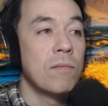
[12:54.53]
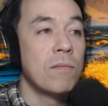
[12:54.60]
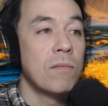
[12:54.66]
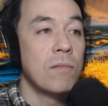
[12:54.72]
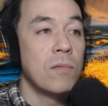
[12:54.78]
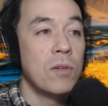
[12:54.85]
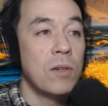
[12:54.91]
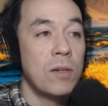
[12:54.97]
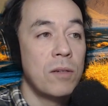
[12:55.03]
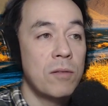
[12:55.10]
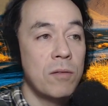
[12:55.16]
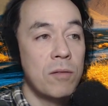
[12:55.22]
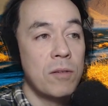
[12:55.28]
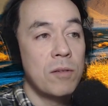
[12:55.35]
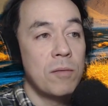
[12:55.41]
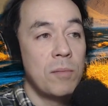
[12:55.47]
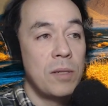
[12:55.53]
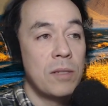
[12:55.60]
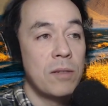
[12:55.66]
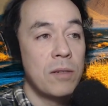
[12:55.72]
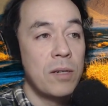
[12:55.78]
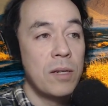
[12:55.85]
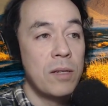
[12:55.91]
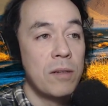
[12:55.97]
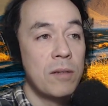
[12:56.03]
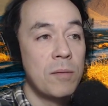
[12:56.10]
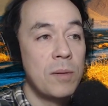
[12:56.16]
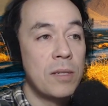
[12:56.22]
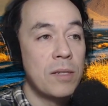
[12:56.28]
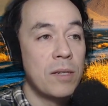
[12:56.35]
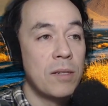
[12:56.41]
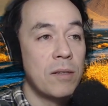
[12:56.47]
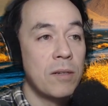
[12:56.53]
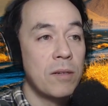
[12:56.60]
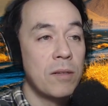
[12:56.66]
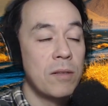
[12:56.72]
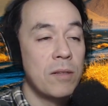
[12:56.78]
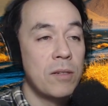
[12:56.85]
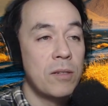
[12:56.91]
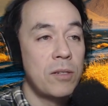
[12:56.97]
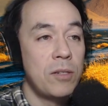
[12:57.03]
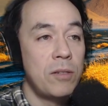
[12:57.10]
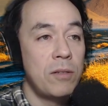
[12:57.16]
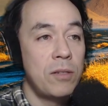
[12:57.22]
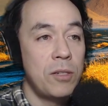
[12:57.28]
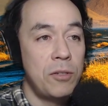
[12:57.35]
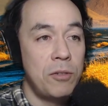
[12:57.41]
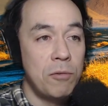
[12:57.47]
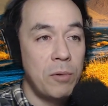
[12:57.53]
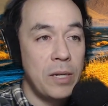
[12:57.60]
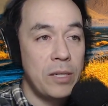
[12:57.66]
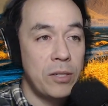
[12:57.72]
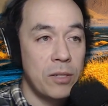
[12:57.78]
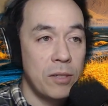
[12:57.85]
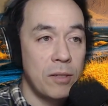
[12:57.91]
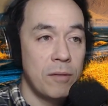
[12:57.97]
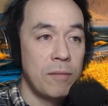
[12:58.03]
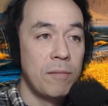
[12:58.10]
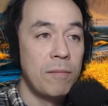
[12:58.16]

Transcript: Okay, so this means again the situation.